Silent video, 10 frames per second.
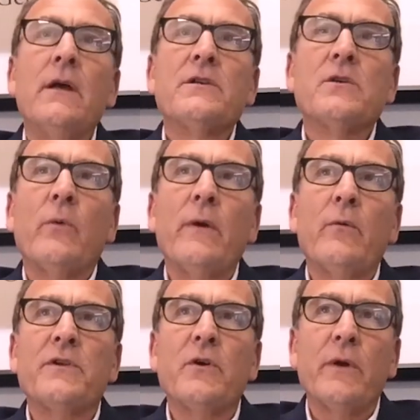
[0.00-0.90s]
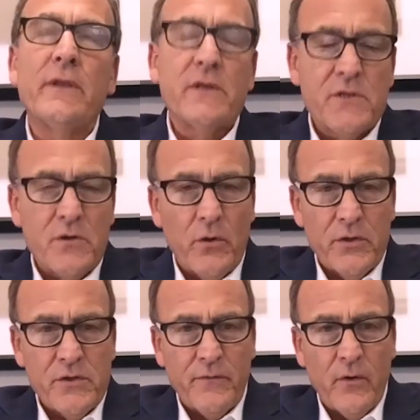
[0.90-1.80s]
So we were doing this
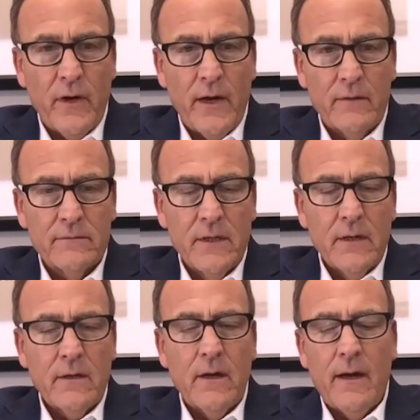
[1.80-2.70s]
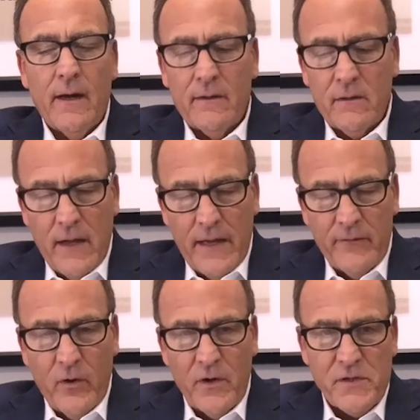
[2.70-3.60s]
search for a client
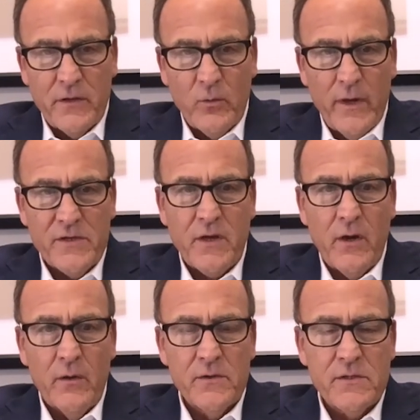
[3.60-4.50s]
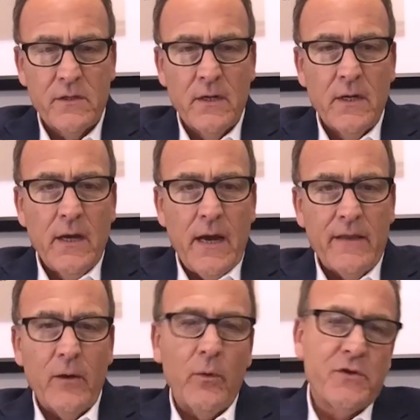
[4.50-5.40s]
of ours on the West Coast, and
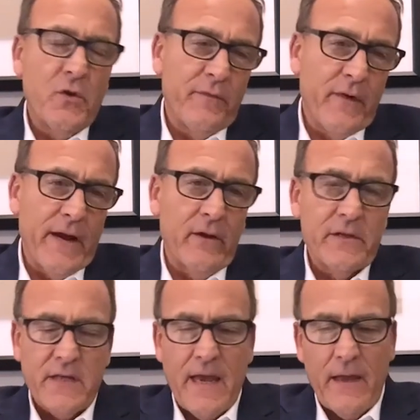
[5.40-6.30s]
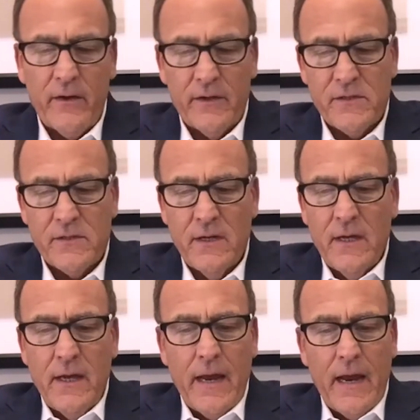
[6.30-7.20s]
there were two finalist candidates.
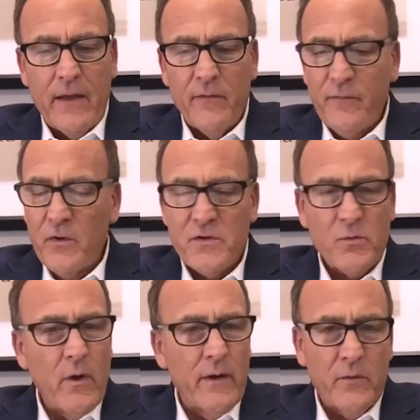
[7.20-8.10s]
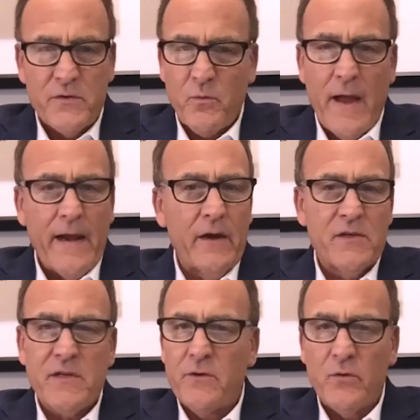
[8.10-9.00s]
And the first one was right out of
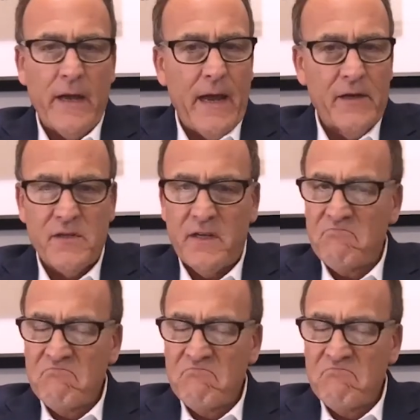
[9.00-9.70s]
central casting.